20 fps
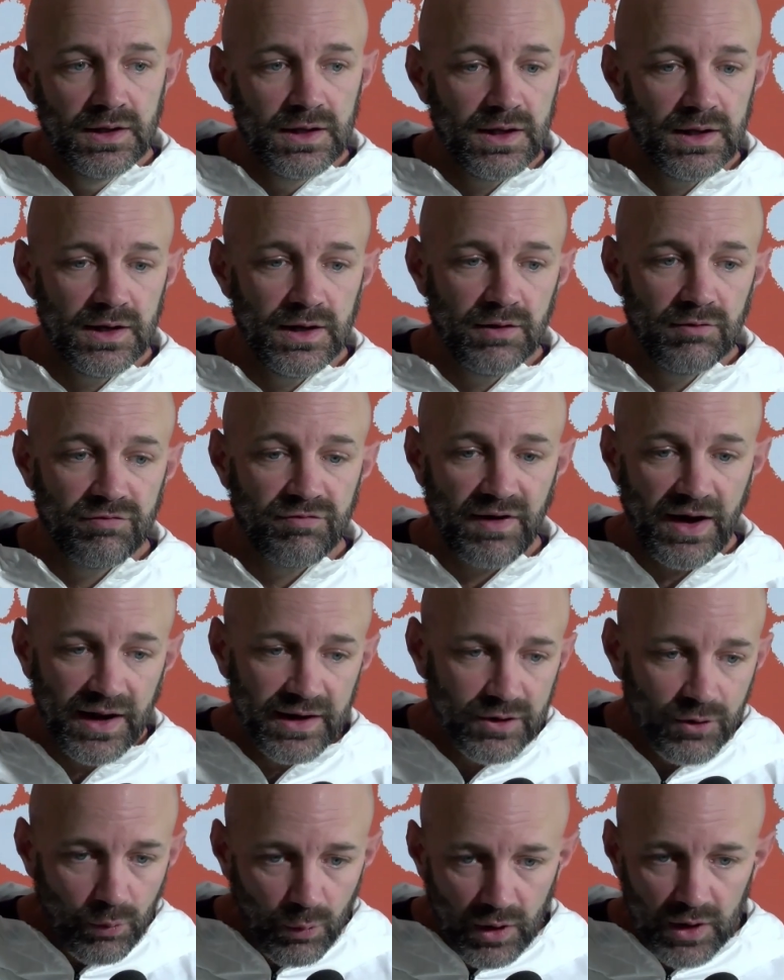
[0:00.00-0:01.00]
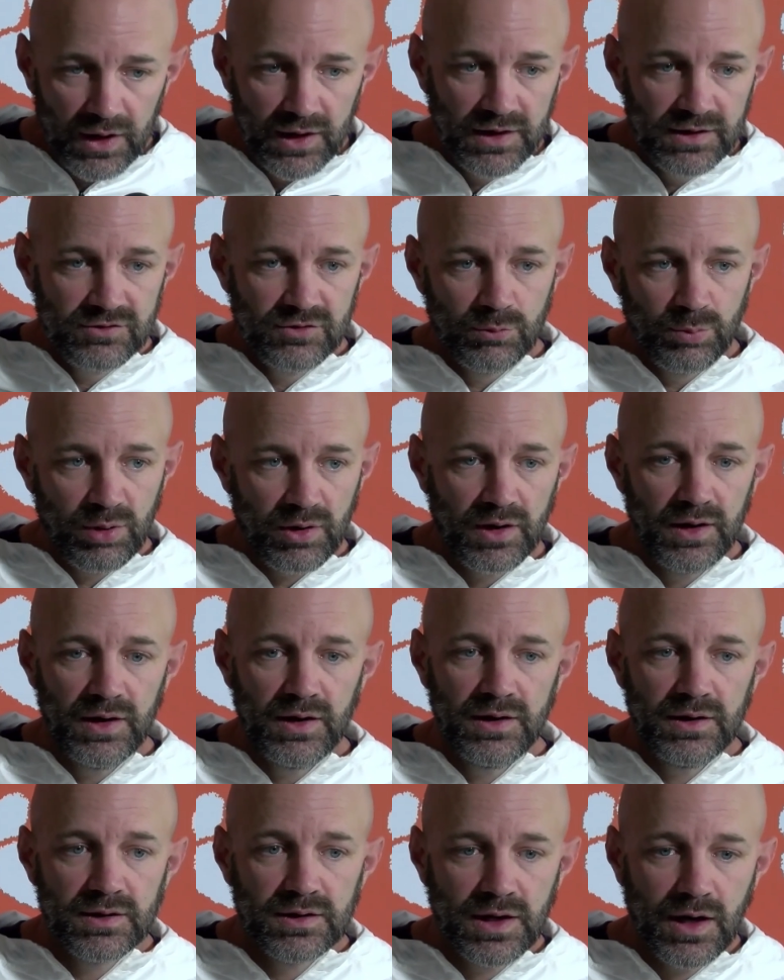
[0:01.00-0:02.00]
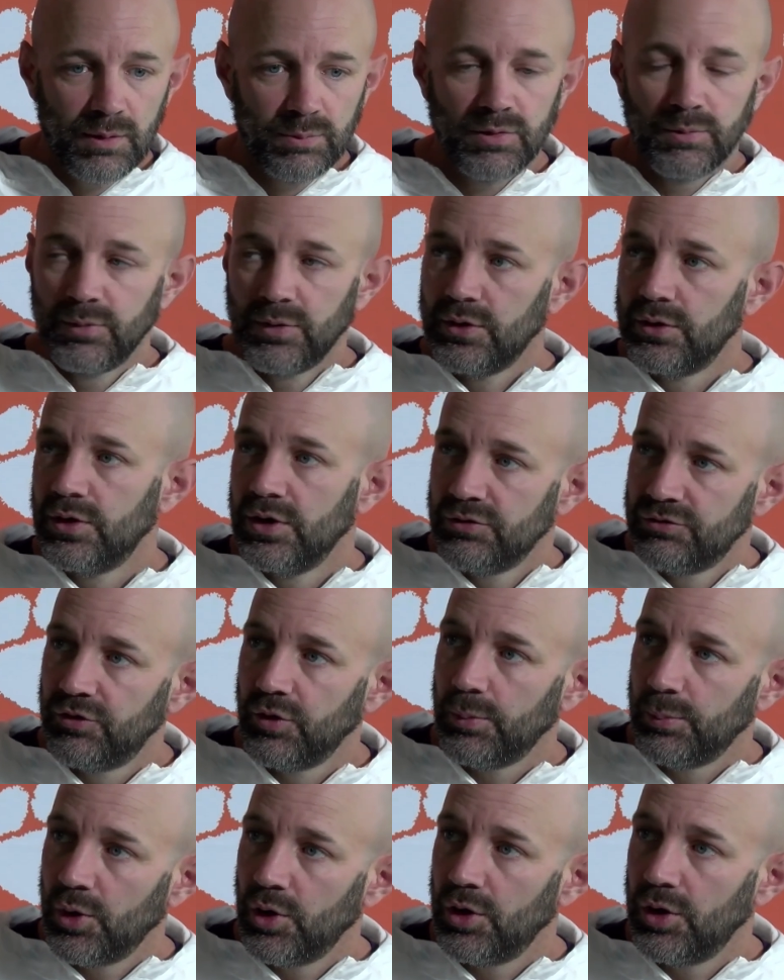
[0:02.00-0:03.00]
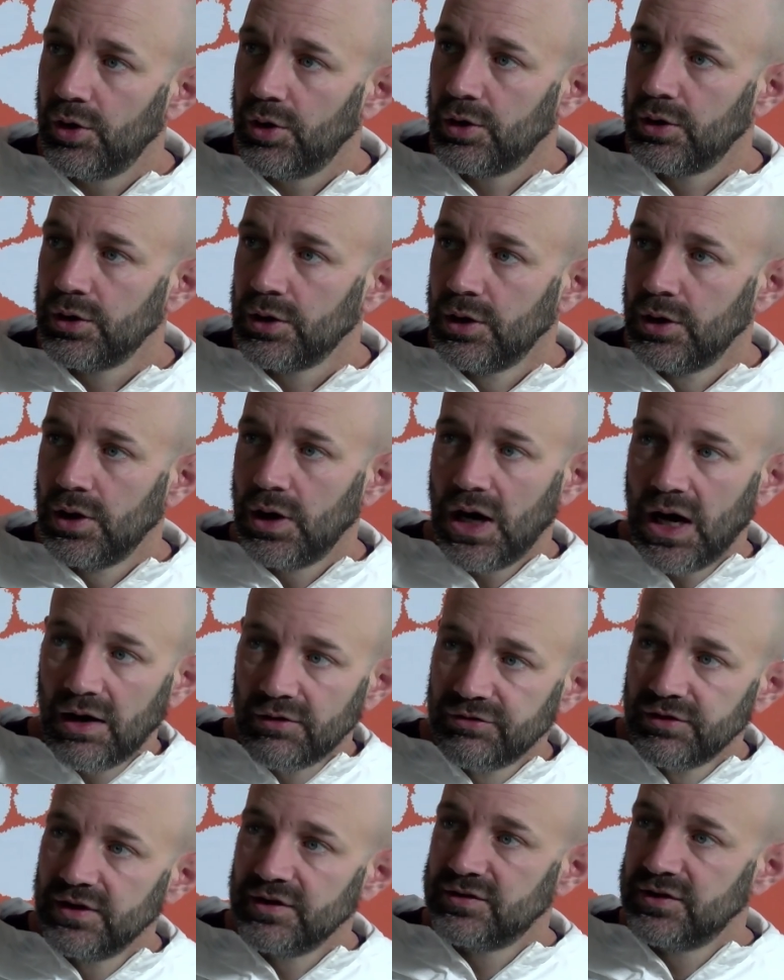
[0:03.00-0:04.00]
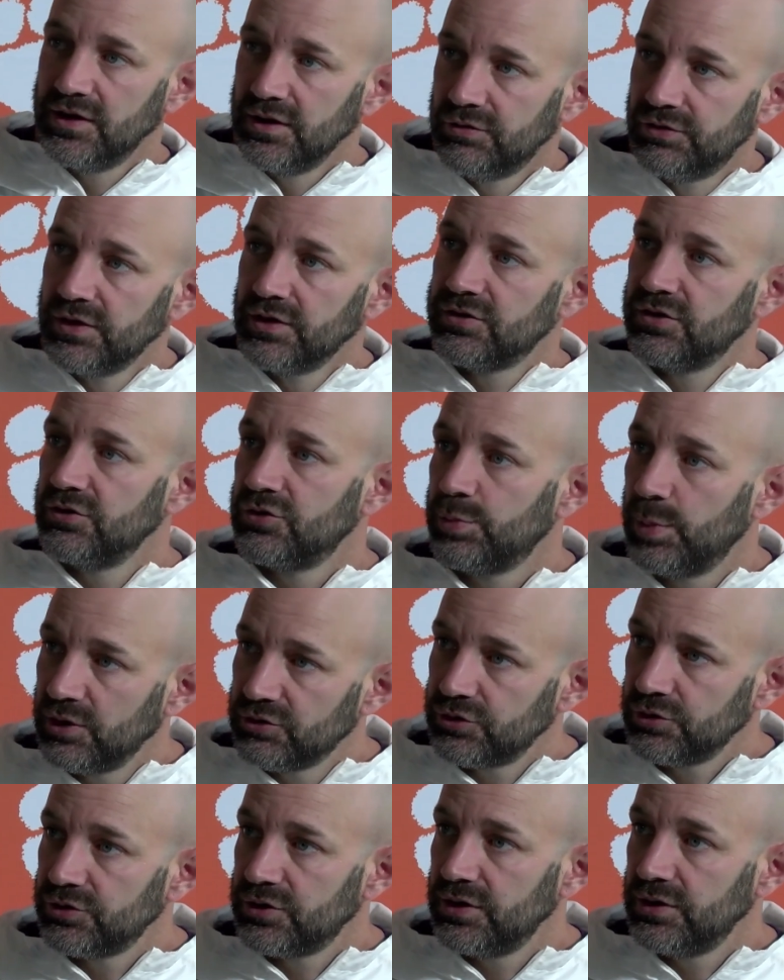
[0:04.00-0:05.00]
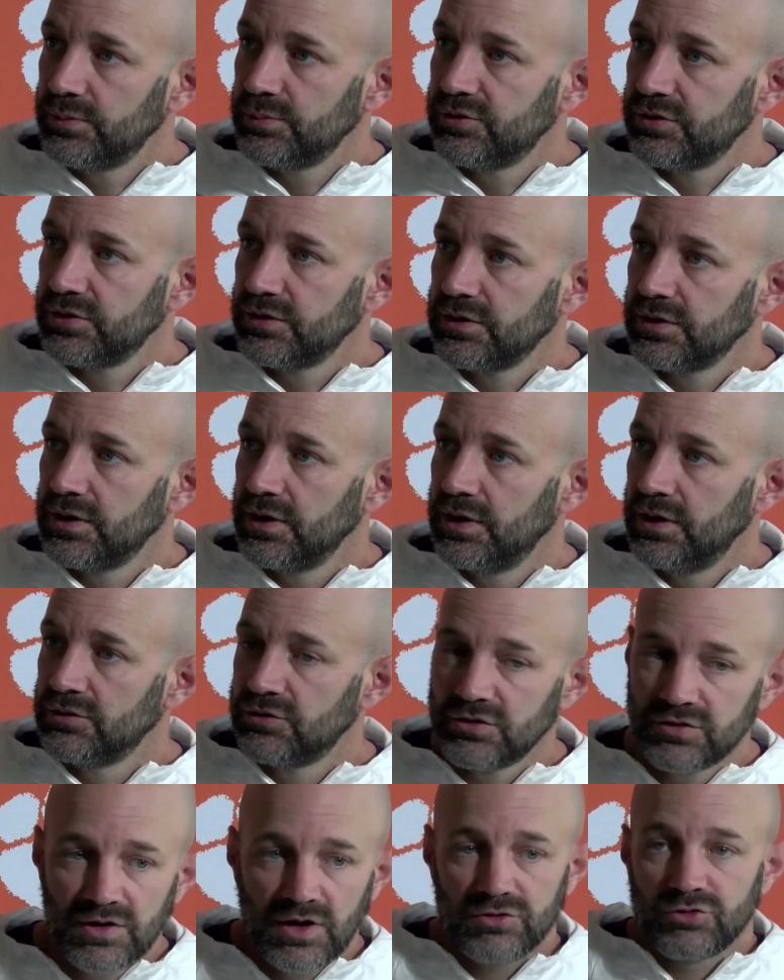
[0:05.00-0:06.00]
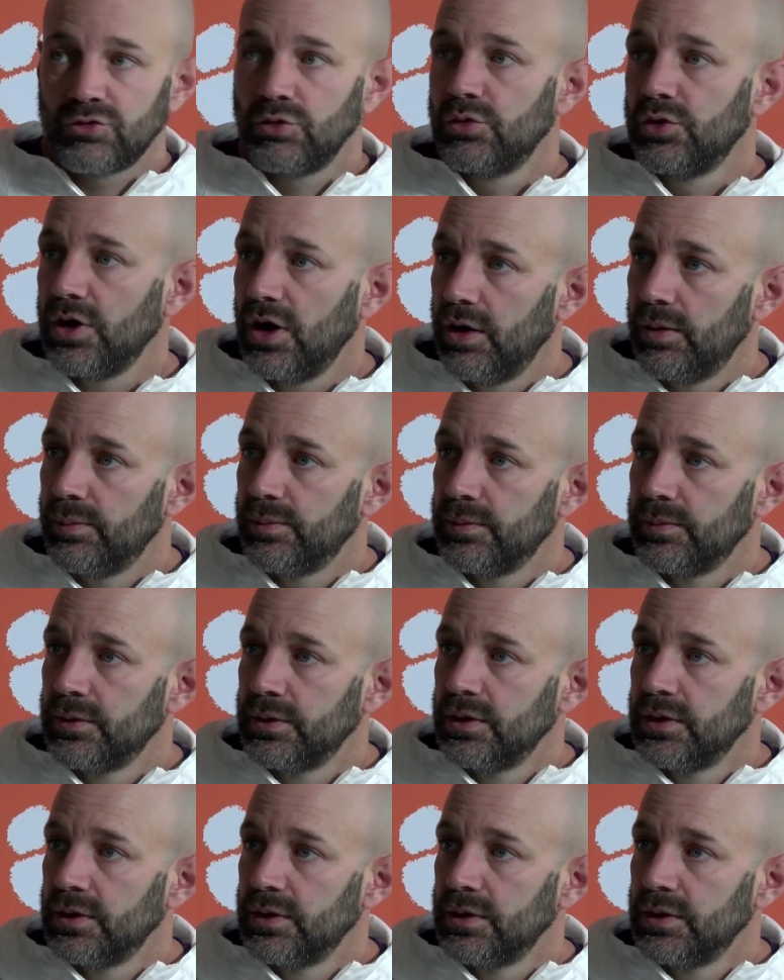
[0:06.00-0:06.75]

and then find a way to play complementary football, offense, defense, and special teams, and just not screw it up.